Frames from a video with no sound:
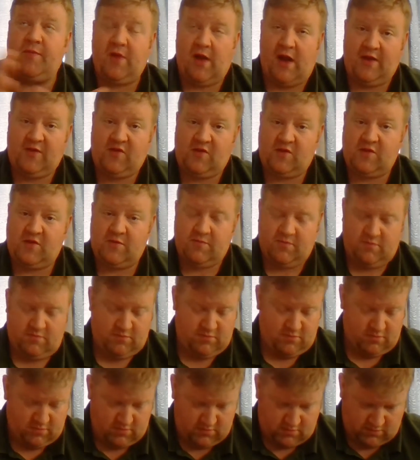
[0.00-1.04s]
It's
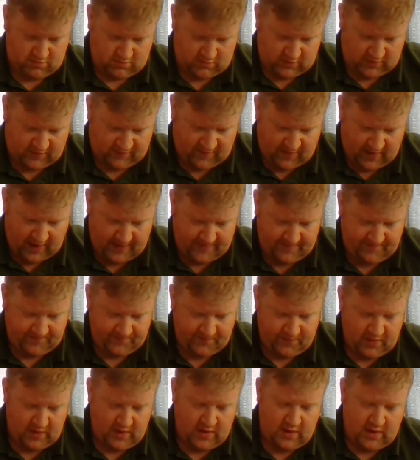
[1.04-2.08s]
fine.
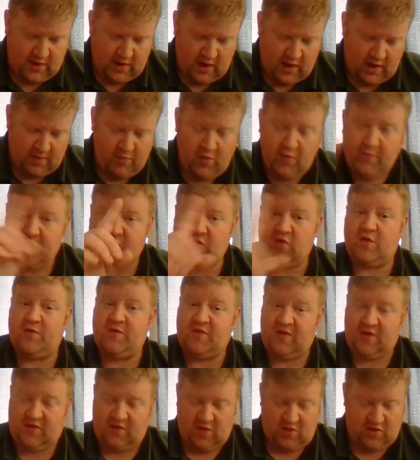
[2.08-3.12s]
Movement,
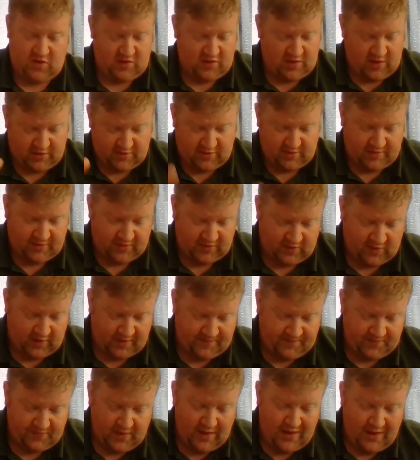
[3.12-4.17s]
6 inches, not 3+, sorry.
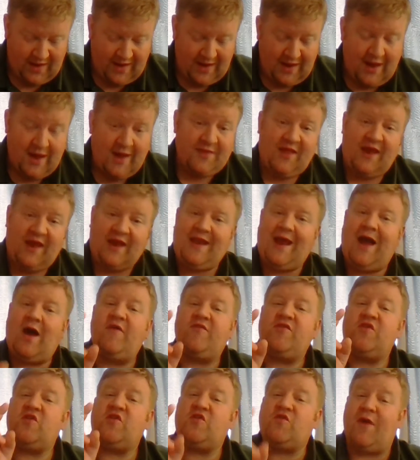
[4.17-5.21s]
They now
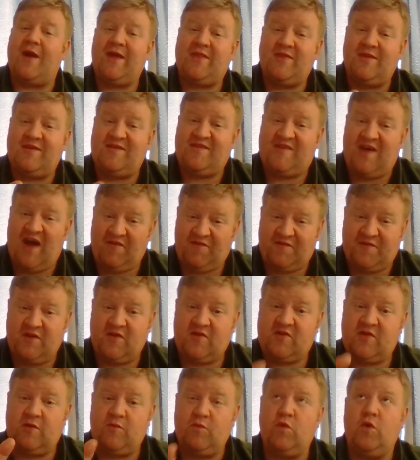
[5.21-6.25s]
have strength and
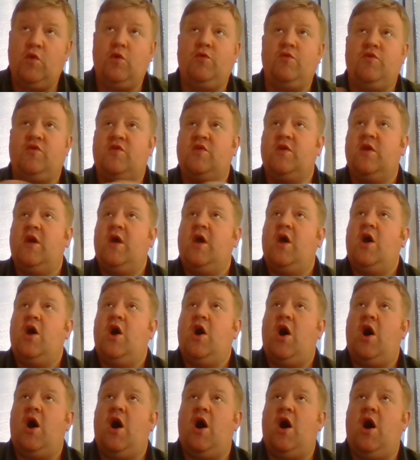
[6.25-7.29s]
toughness and wounds.
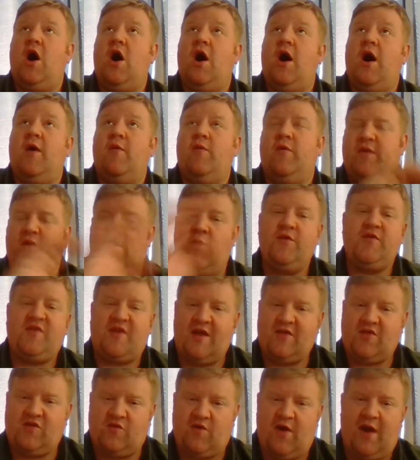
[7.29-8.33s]
Well, they always
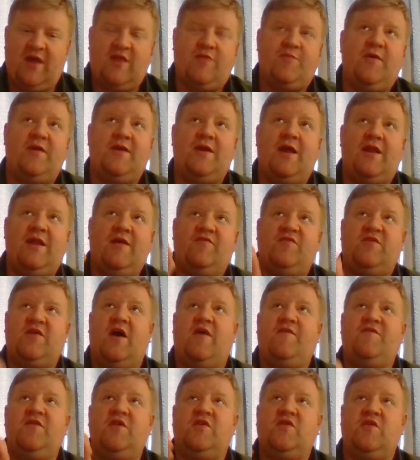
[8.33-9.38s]
had strength, but now they have
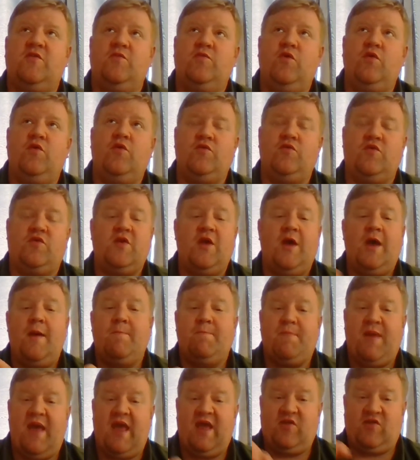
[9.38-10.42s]
toughness and wounds
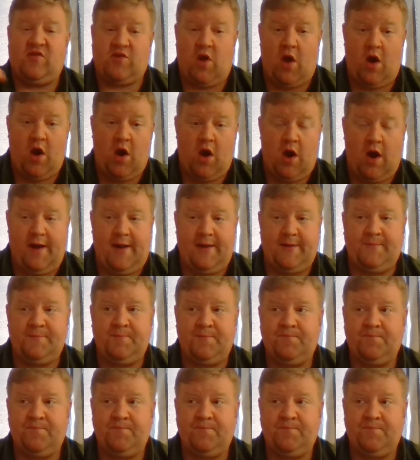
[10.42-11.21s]
based on,